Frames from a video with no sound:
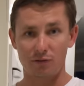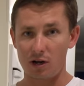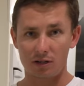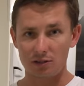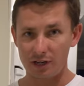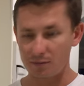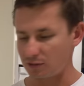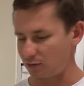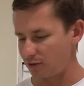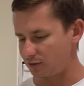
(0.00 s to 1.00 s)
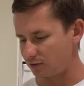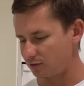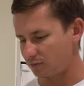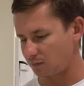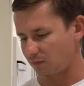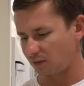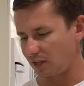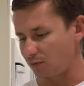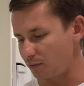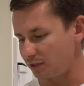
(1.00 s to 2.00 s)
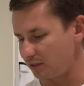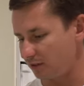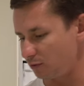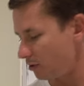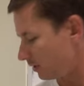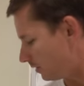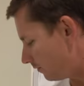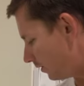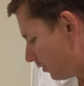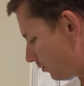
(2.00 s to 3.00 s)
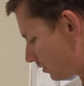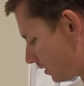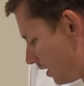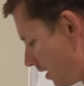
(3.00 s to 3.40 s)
raw clams and oysters. Like when we did the New England videos,